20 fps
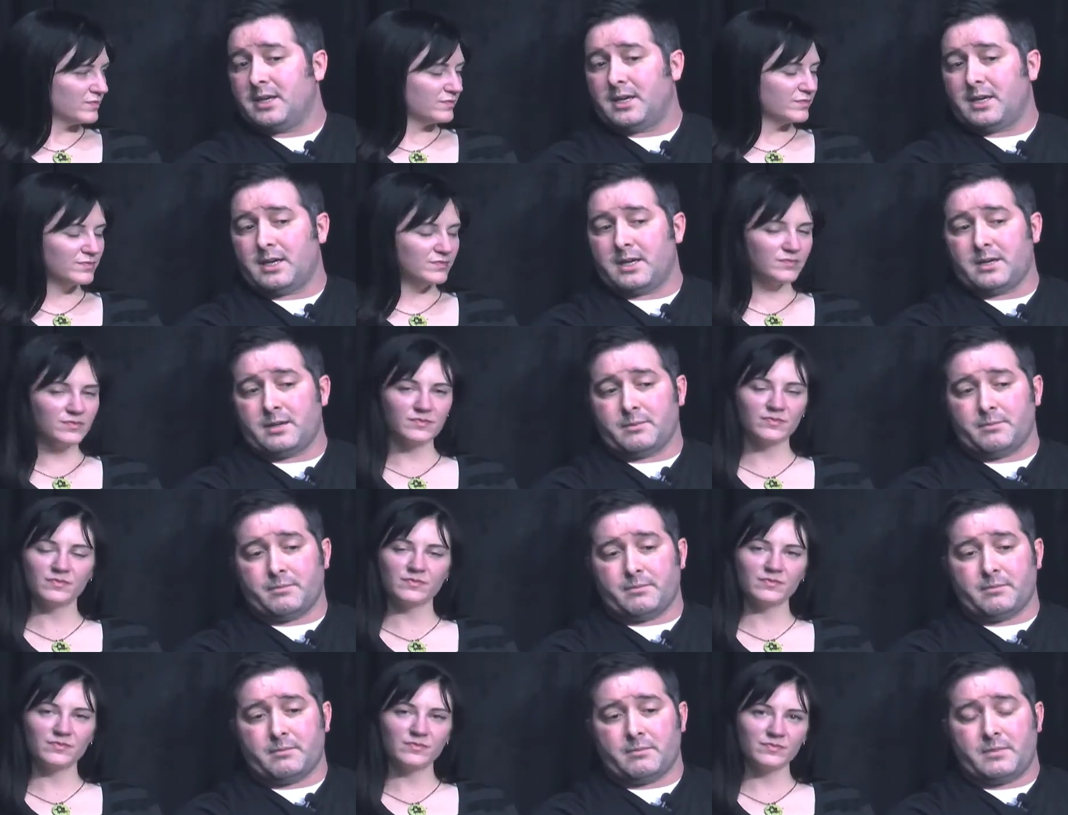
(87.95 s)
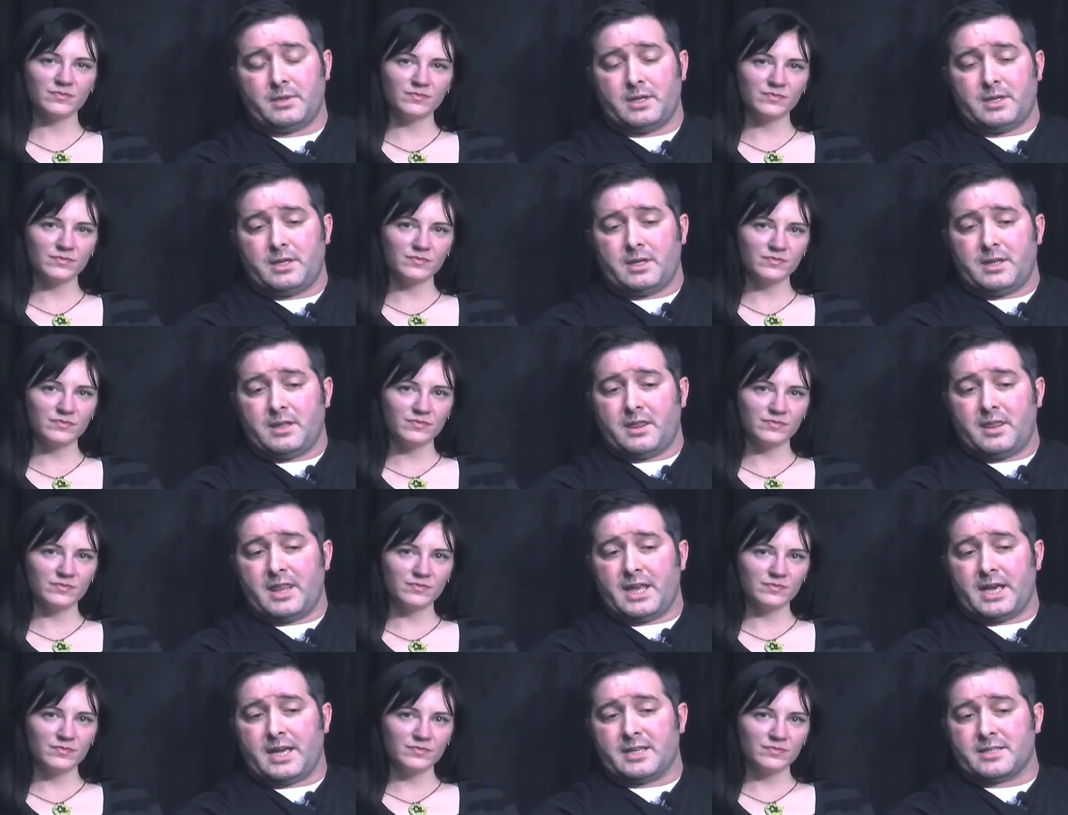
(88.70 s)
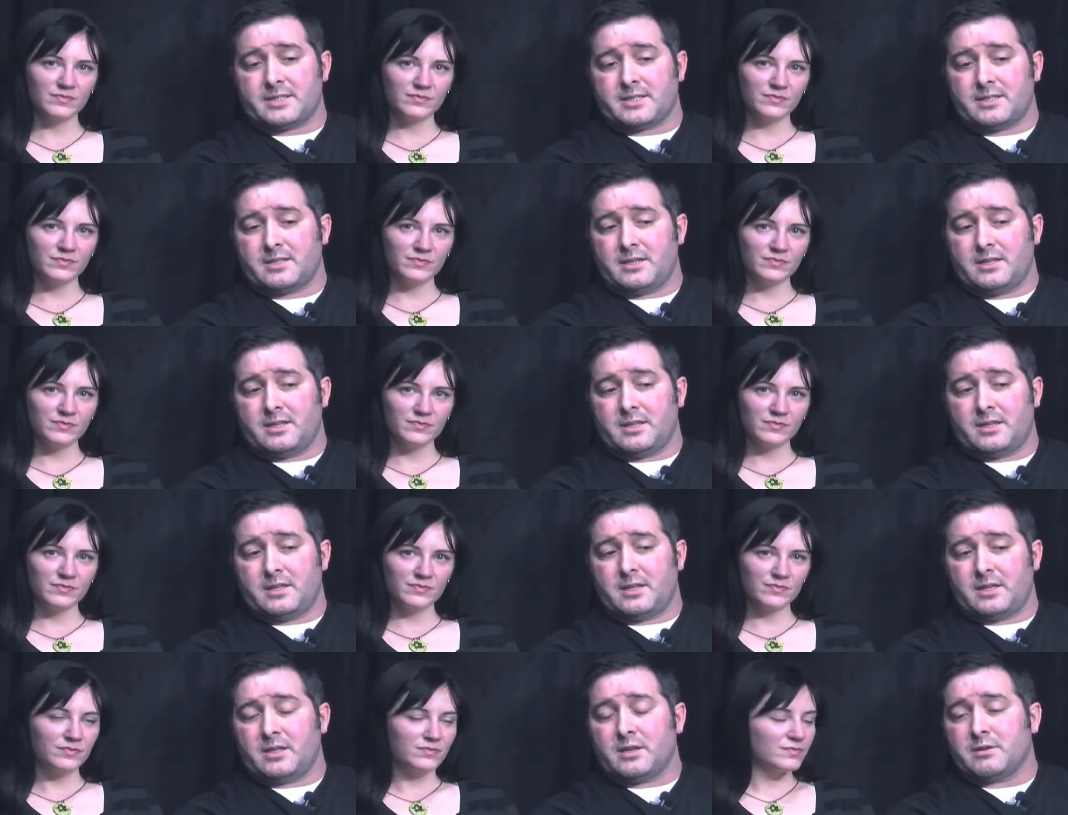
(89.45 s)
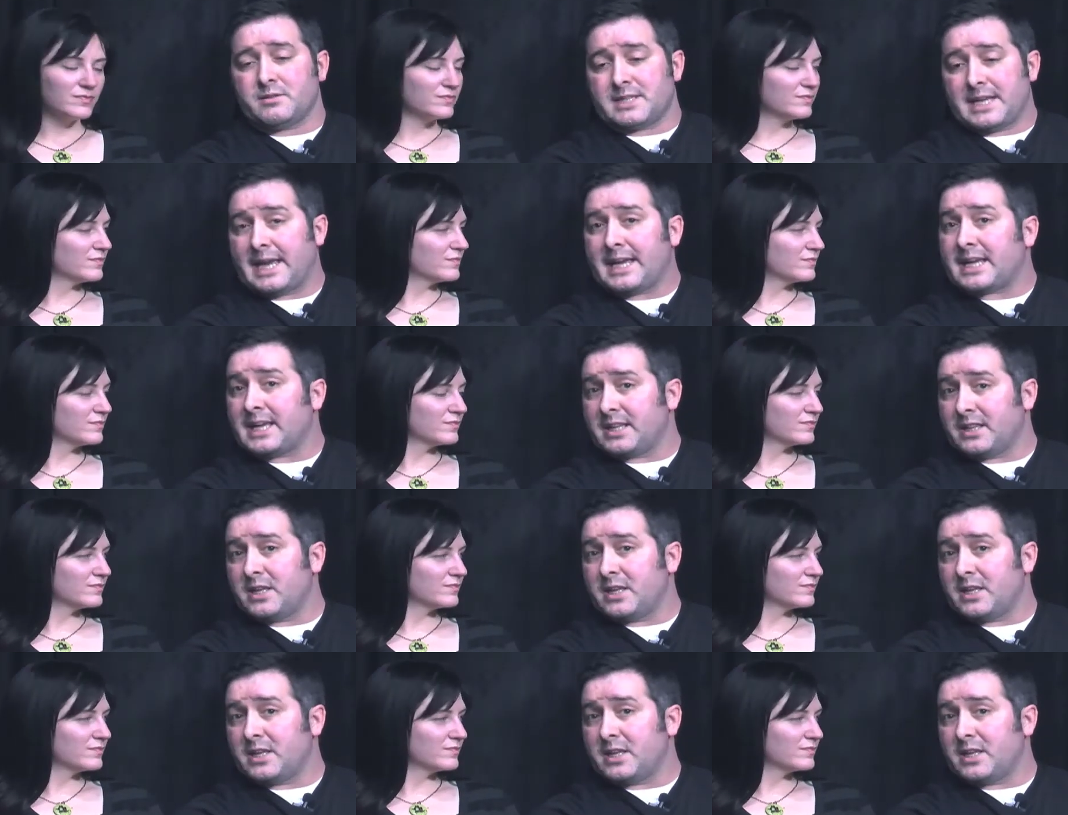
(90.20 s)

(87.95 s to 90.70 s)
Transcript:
Speaker 1: um, that you know taking